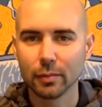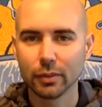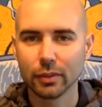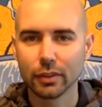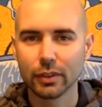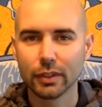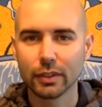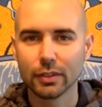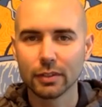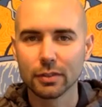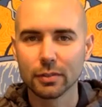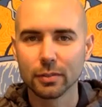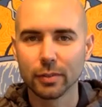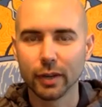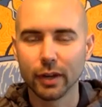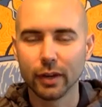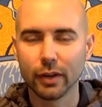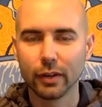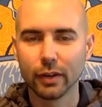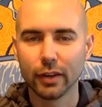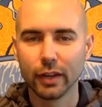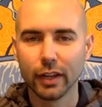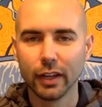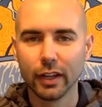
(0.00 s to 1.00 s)
things
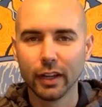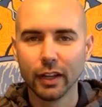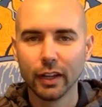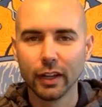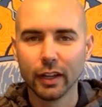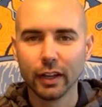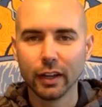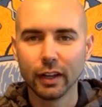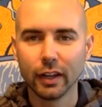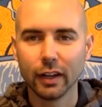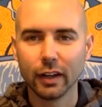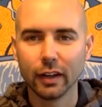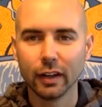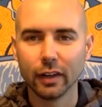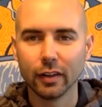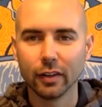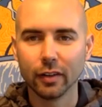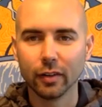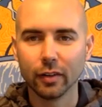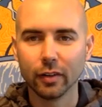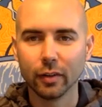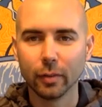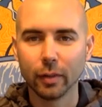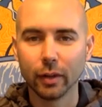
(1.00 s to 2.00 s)
about
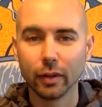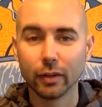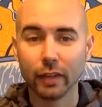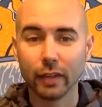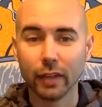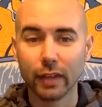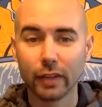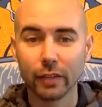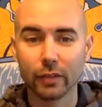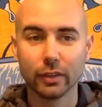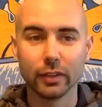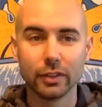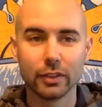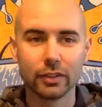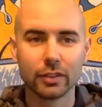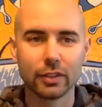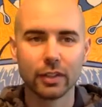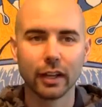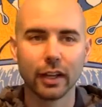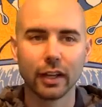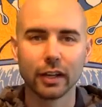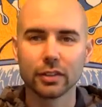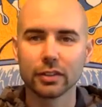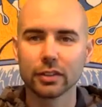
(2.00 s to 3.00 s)
language.
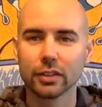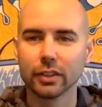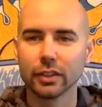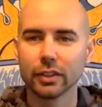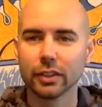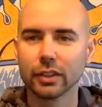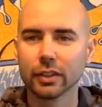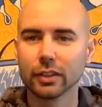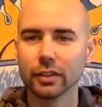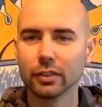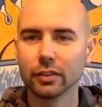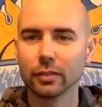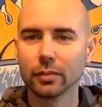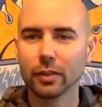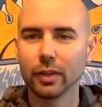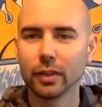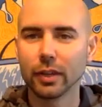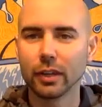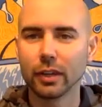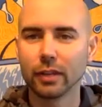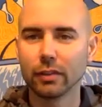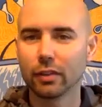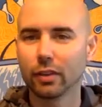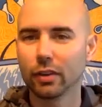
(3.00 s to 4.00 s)
Actually, you may
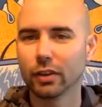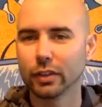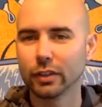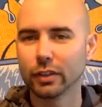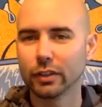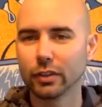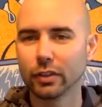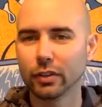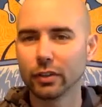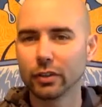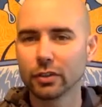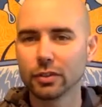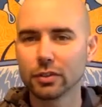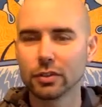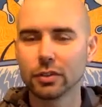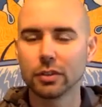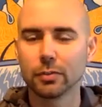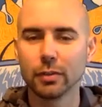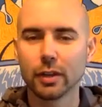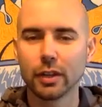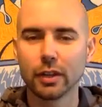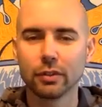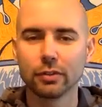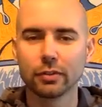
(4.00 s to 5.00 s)
have already noticed, or you
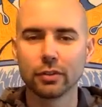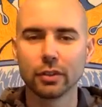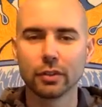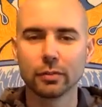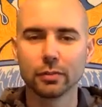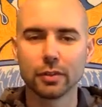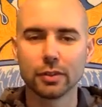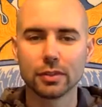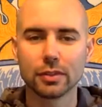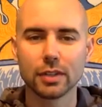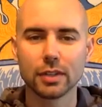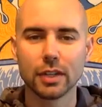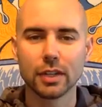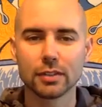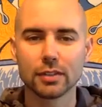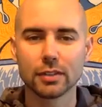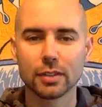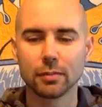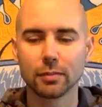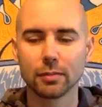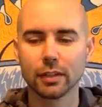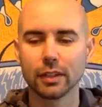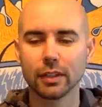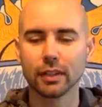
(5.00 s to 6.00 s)
may have heard me say
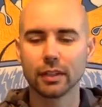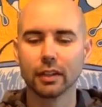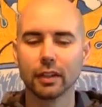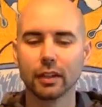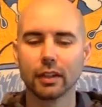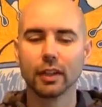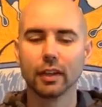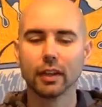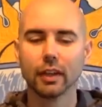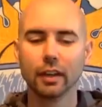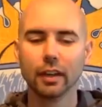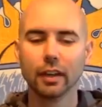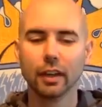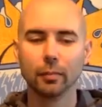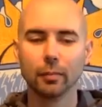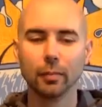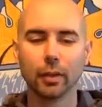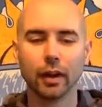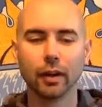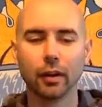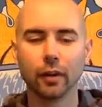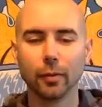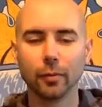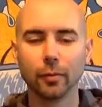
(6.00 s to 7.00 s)
something
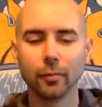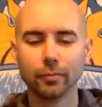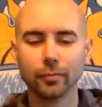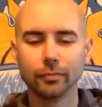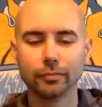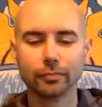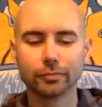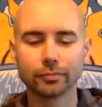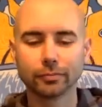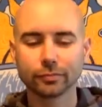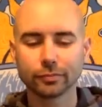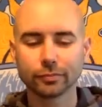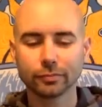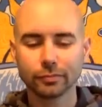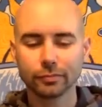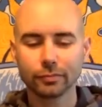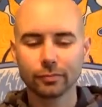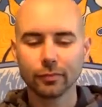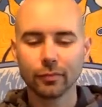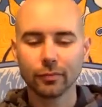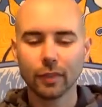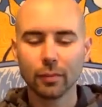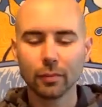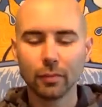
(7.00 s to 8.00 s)
about
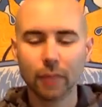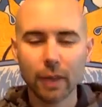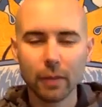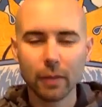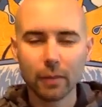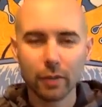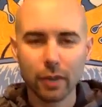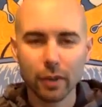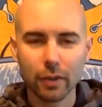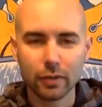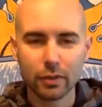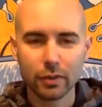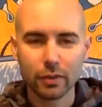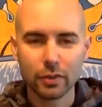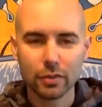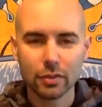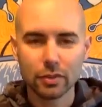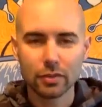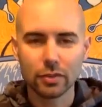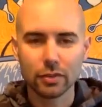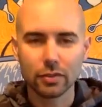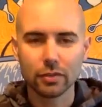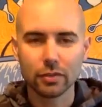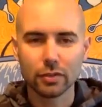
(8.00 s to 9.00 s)
my preference
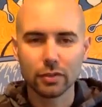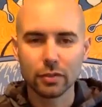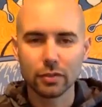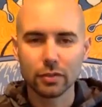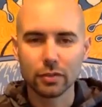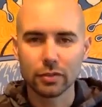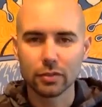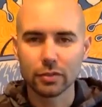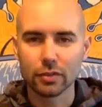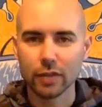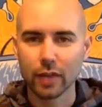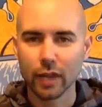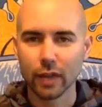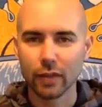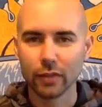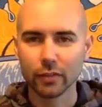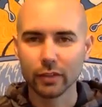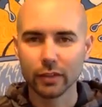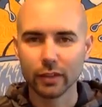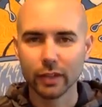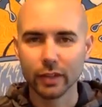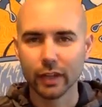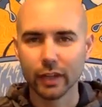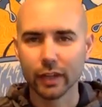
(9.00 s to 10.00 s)
to use
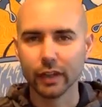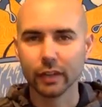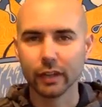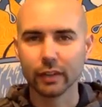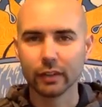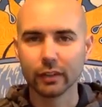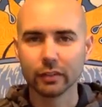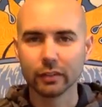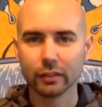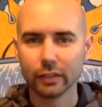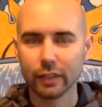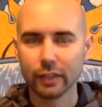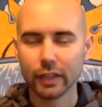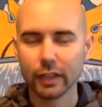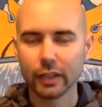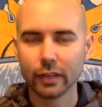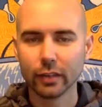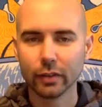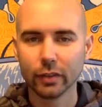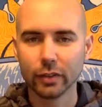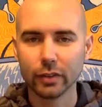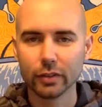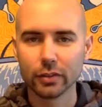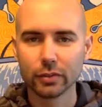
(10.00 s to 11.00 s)
everyday
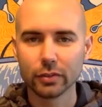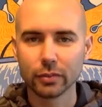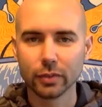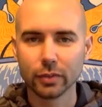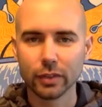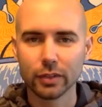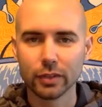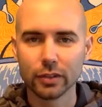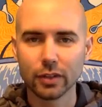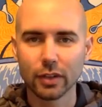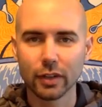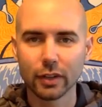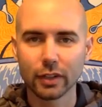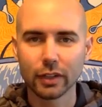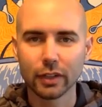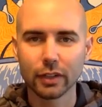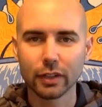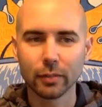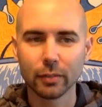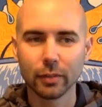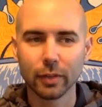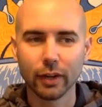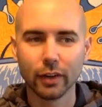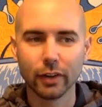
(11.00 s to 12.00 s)
language when talking
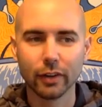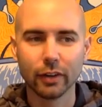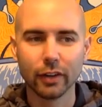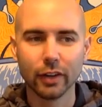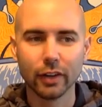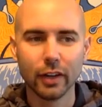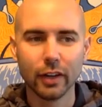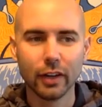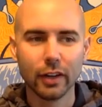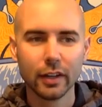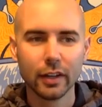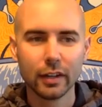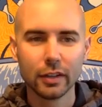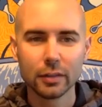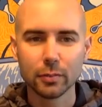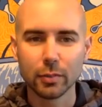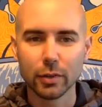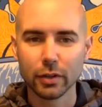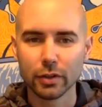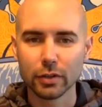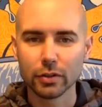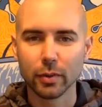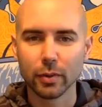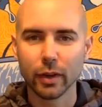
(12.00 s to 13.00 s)
about
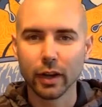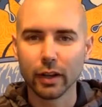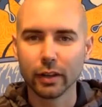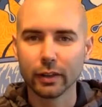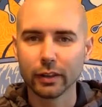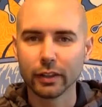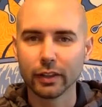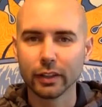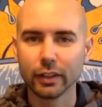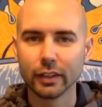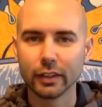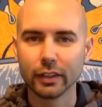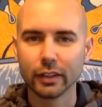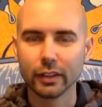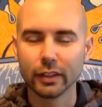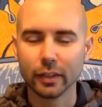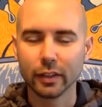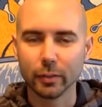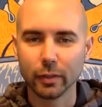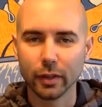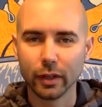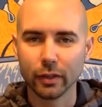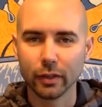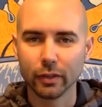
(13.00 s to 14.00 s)
spirituality,
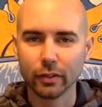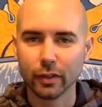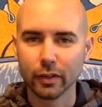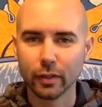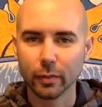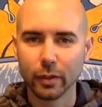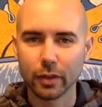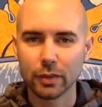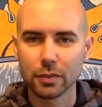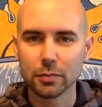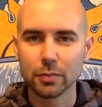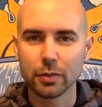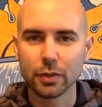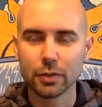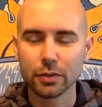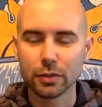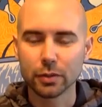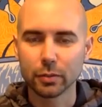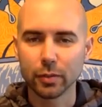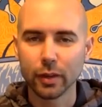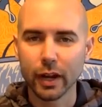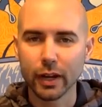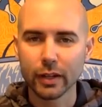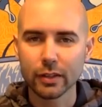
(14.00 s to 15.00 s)
about spiritual
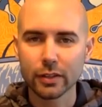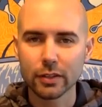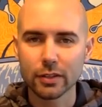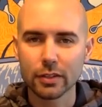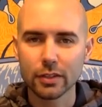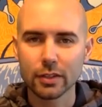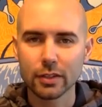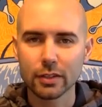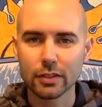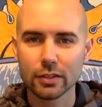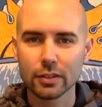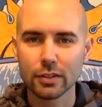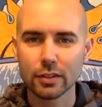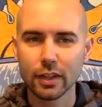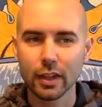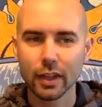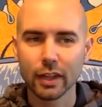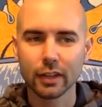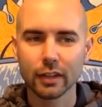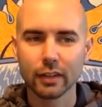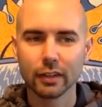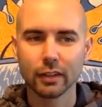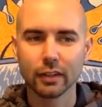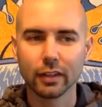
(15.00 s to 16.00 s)
practices,
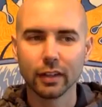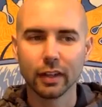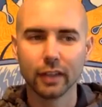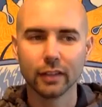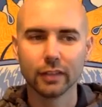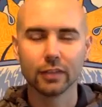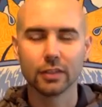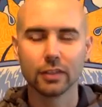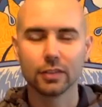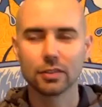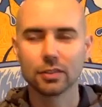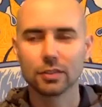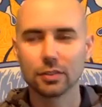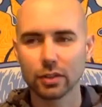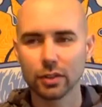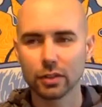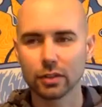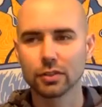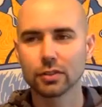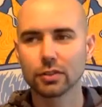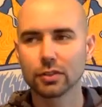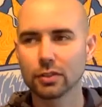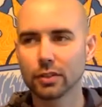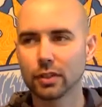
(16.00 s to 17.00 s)
and the
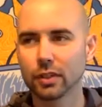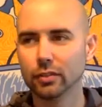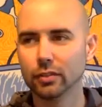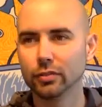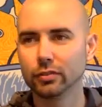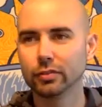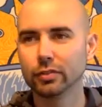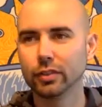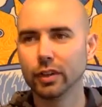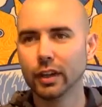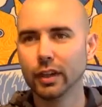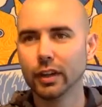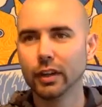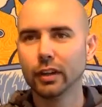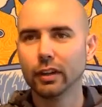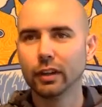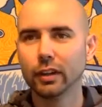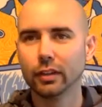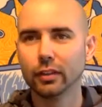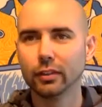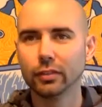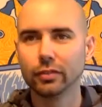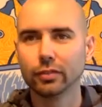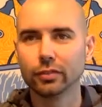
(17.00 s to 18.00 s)
search of
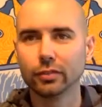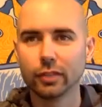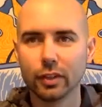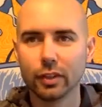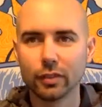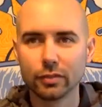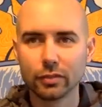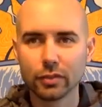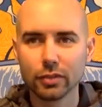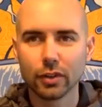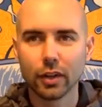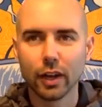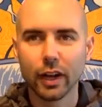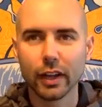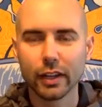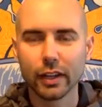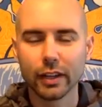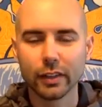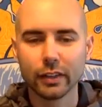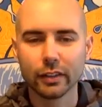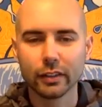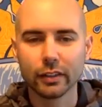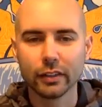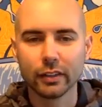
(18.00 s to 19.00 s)

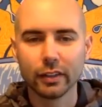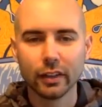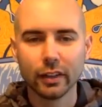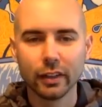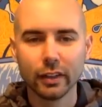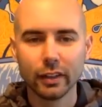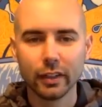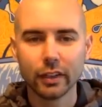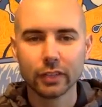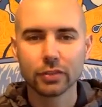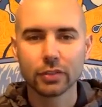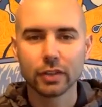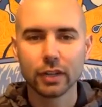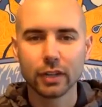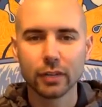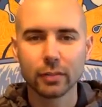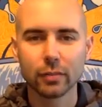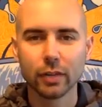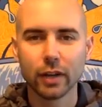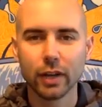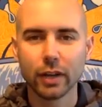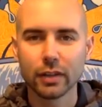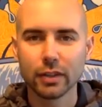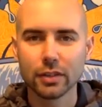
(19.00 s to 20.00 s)
trying
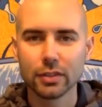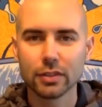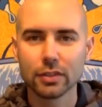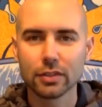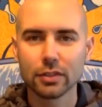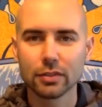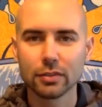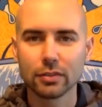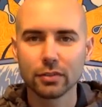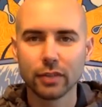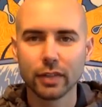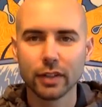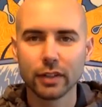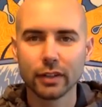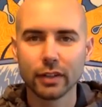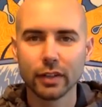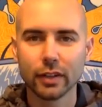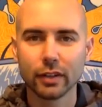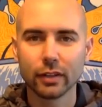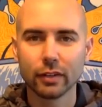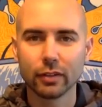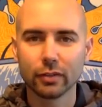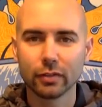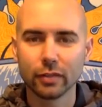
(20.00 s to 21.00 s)
practices, finding
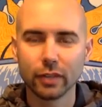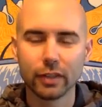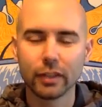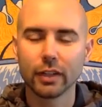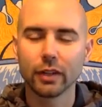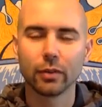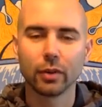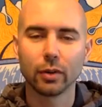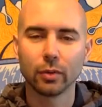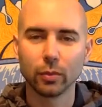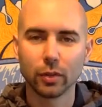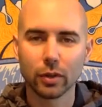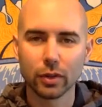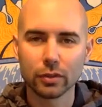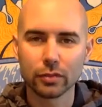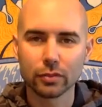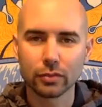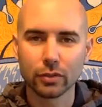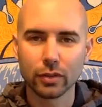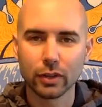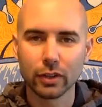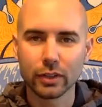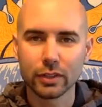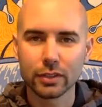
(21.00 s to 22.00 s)
out what works
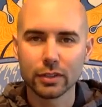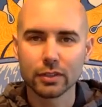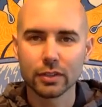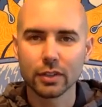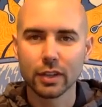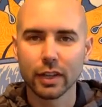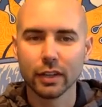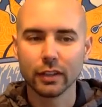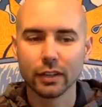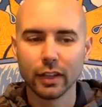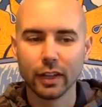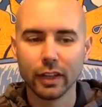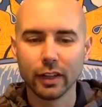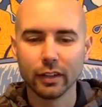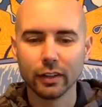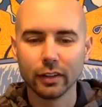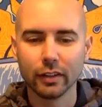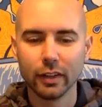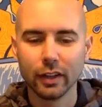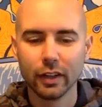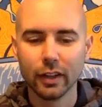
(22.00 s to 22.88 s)
for us, and then